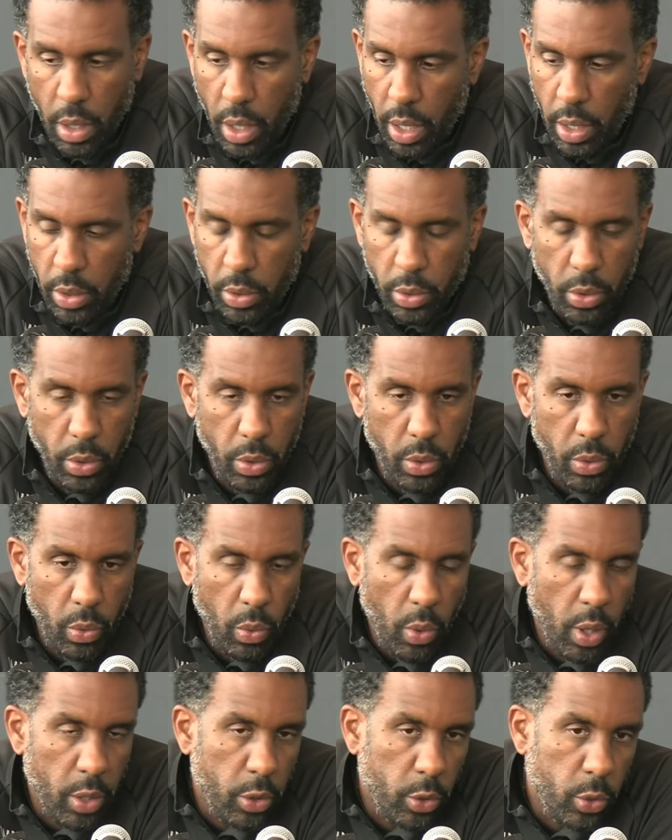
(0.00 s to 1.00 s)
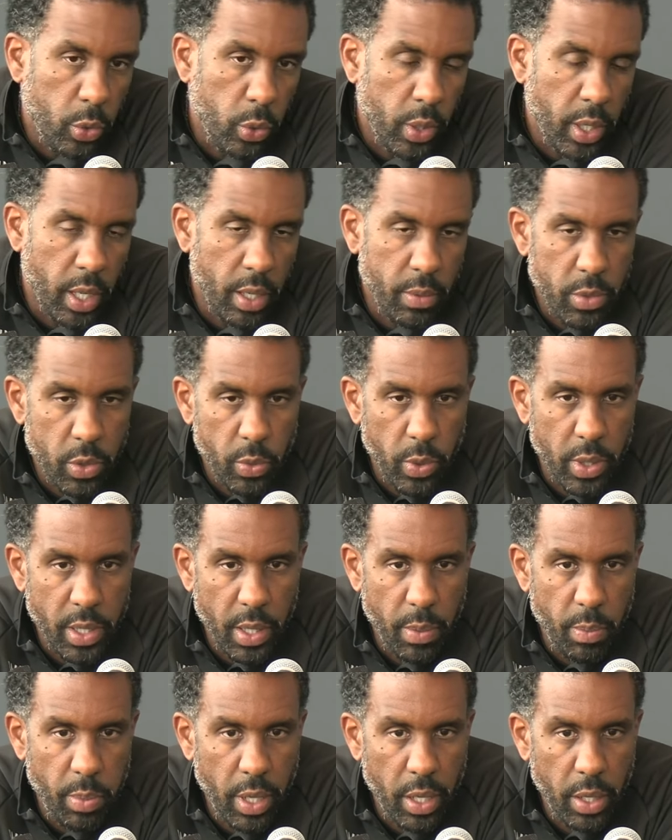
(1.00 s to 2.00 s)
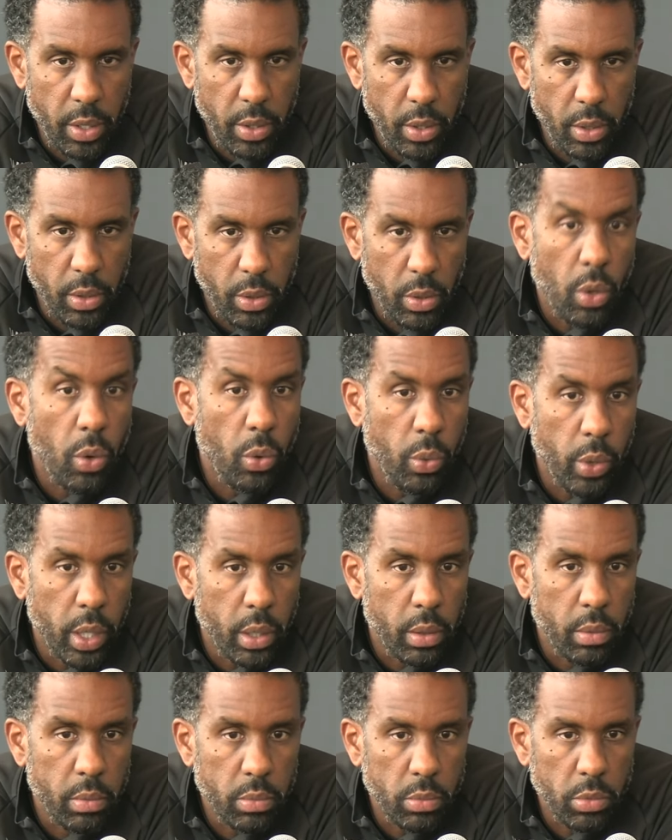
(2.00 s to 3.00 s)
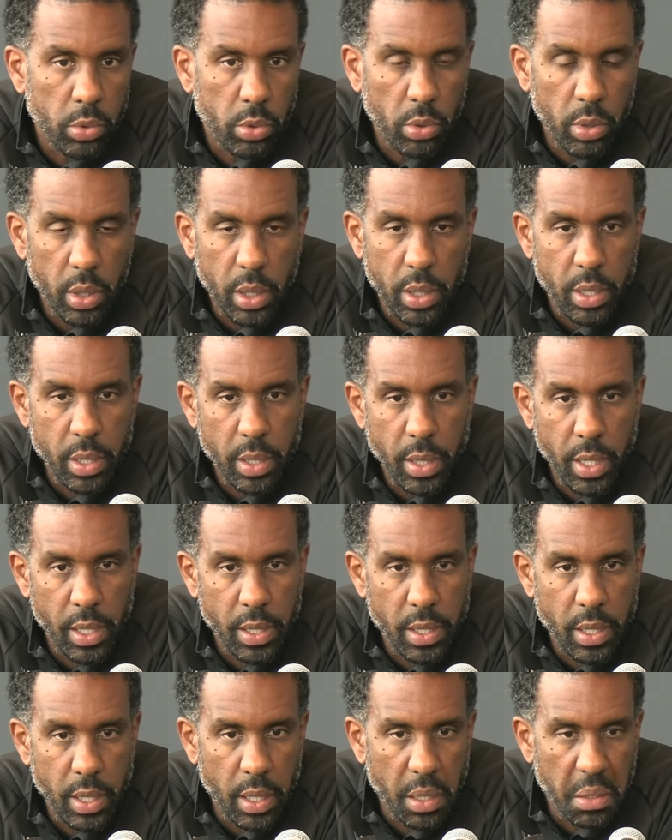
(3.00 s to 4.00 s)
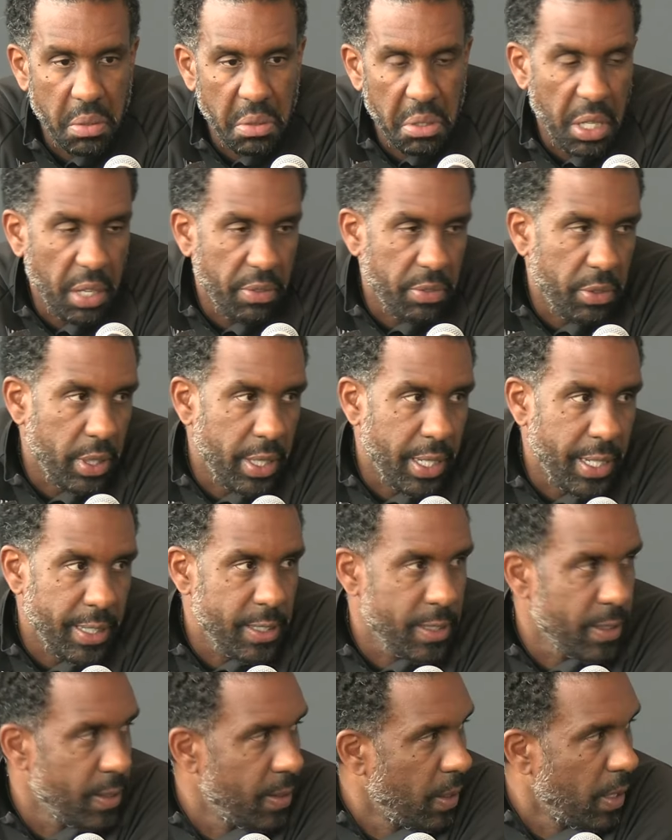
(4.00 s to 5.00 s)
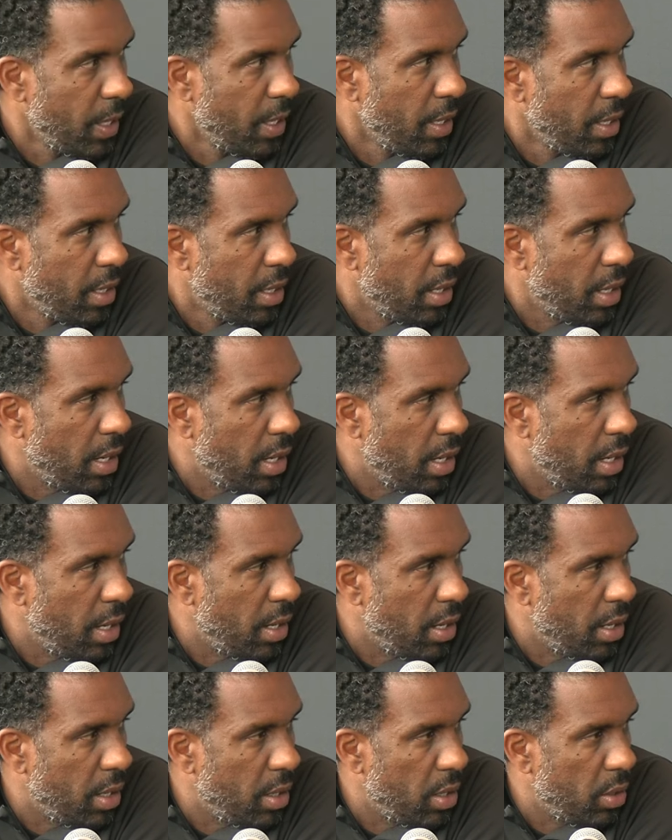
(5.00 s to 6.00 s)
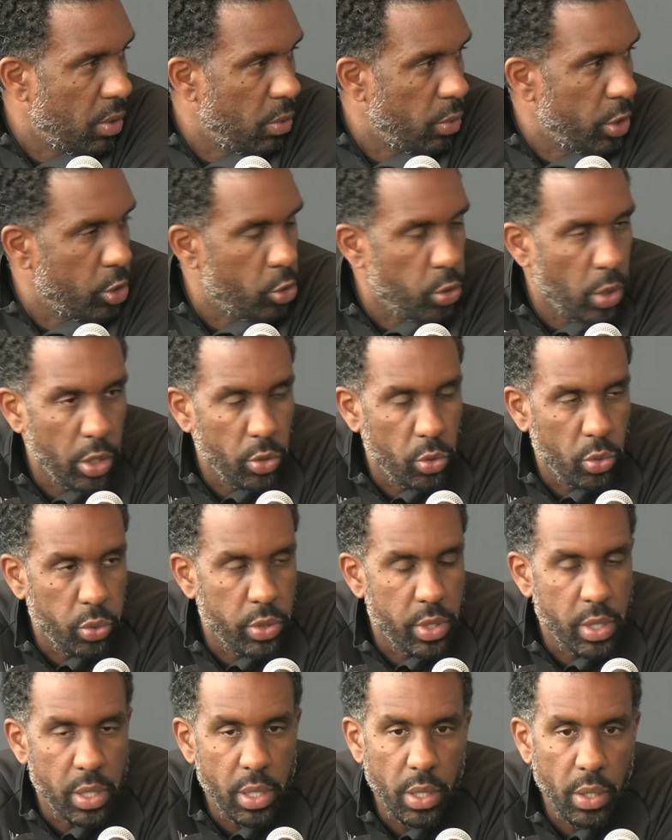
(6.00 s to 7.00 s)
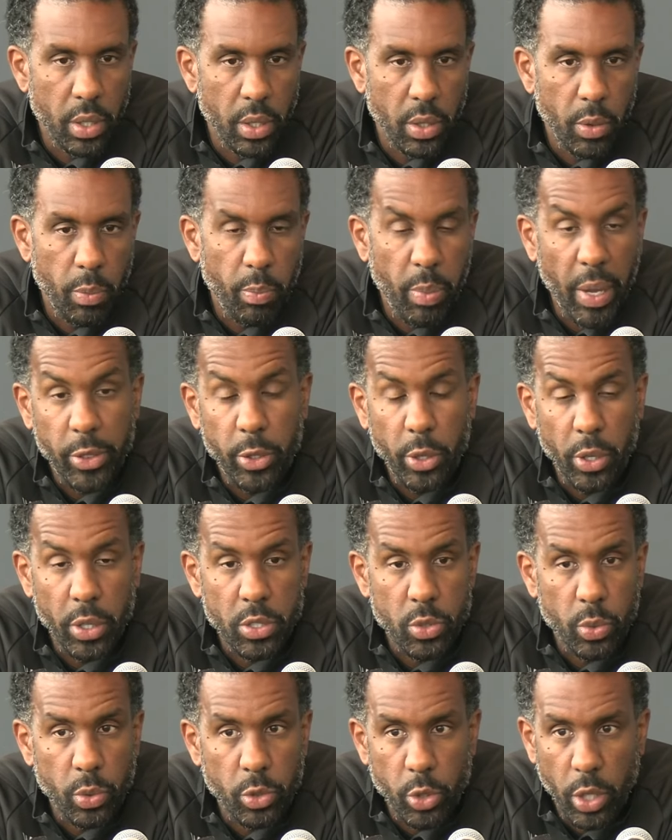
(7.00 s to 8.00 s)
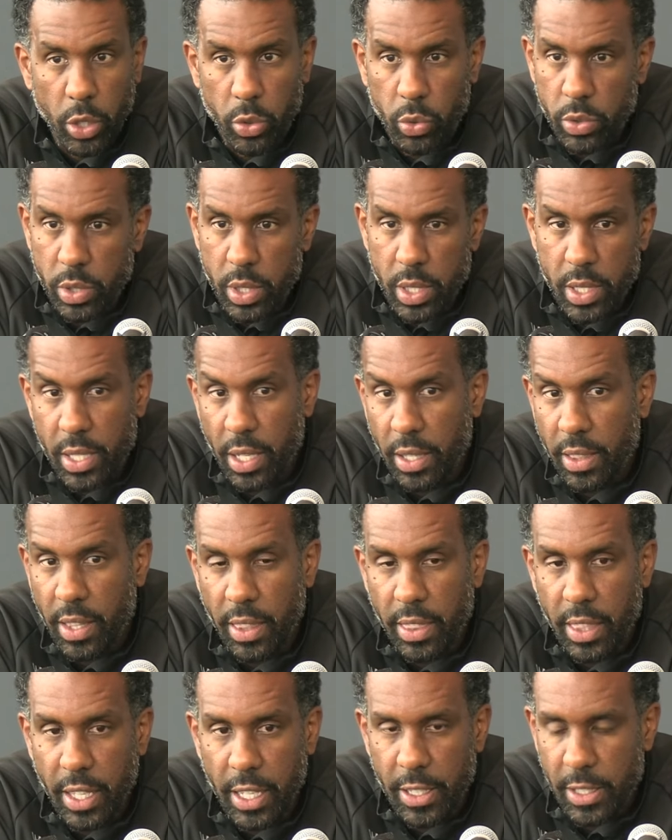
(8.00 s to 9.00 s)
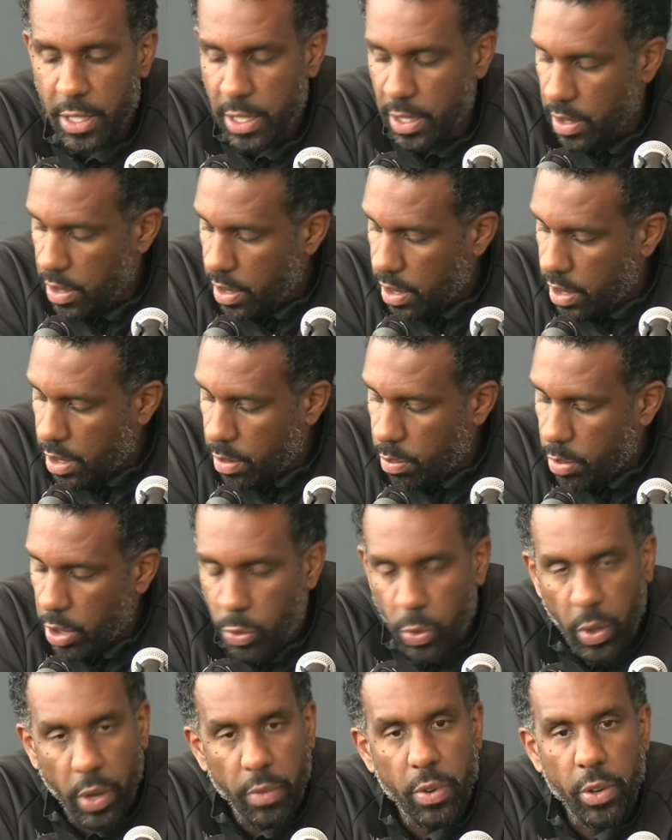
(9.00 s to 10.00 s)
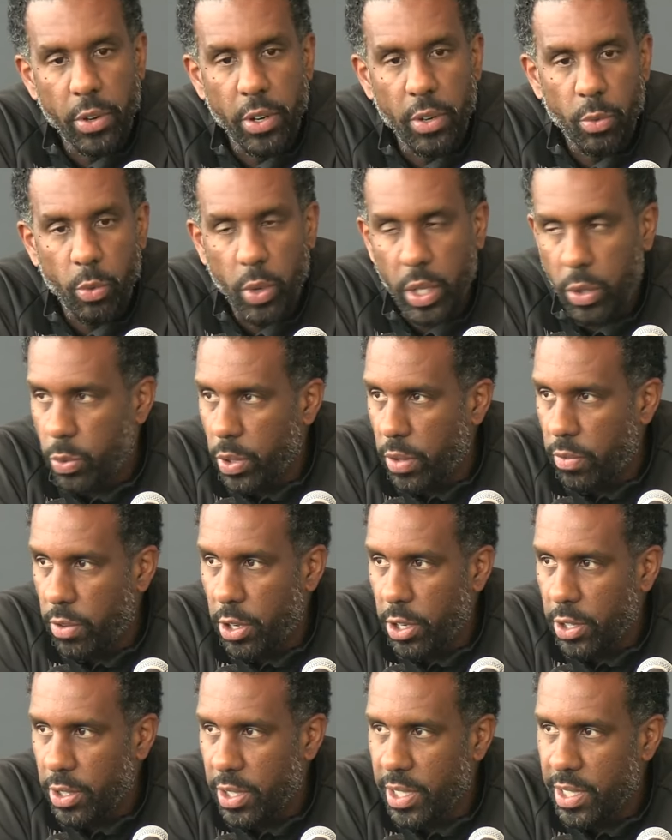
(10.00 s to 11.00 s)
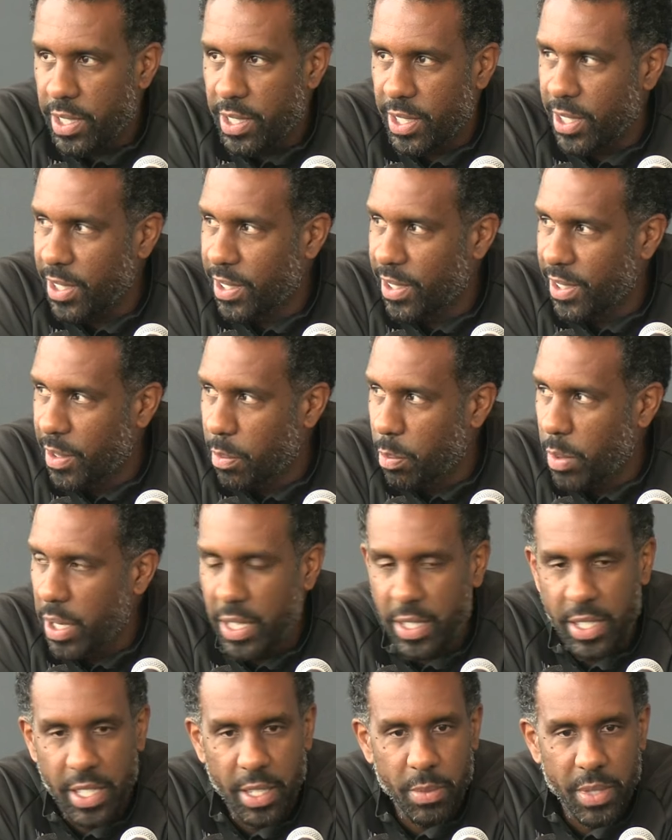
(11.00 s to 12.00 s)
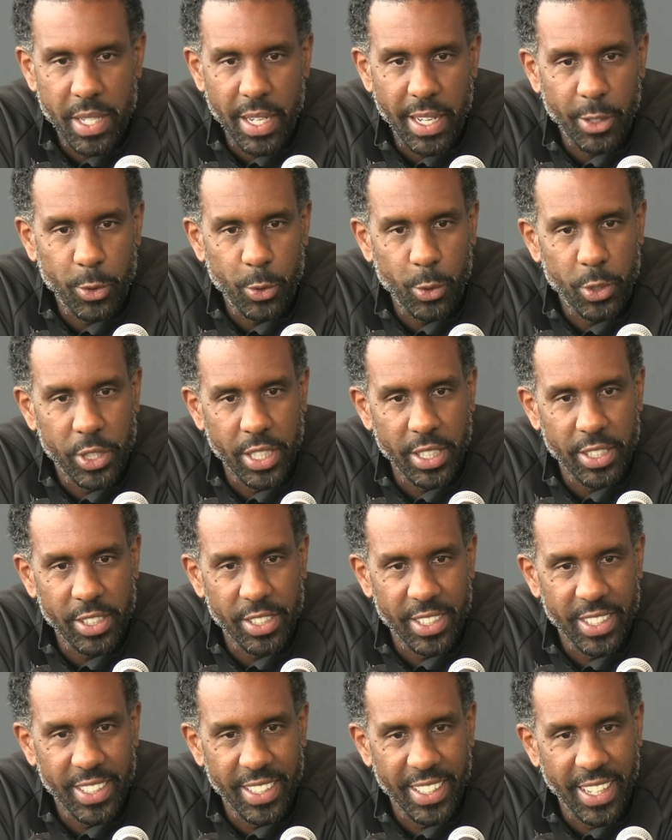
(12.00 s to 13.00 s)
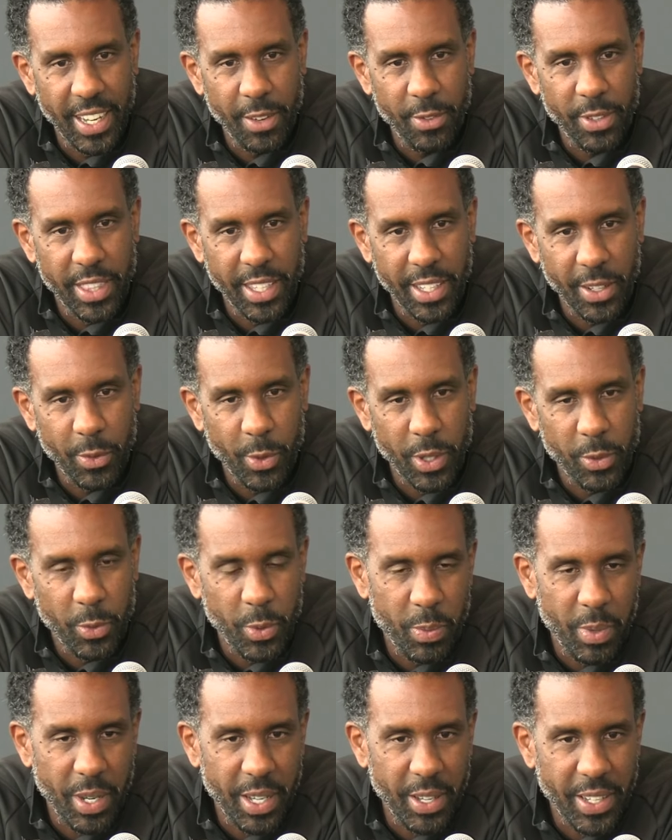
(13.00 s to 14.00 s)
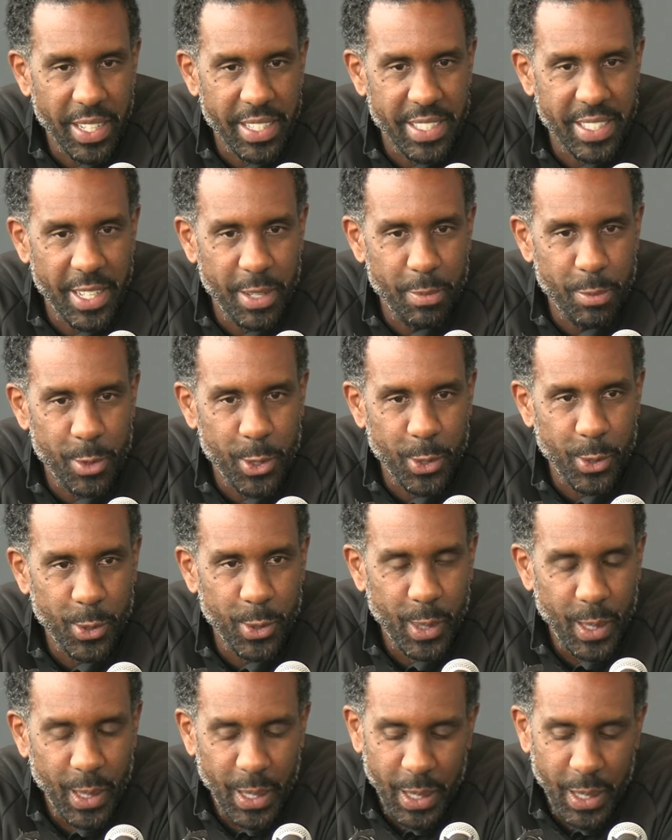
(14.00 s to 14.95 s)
and 1 or 2 games when they play away. So this is the idea. And after that, we try to see patterns. We try to see certain things. But what we've learned is many teams they like to change everything when we play against them. So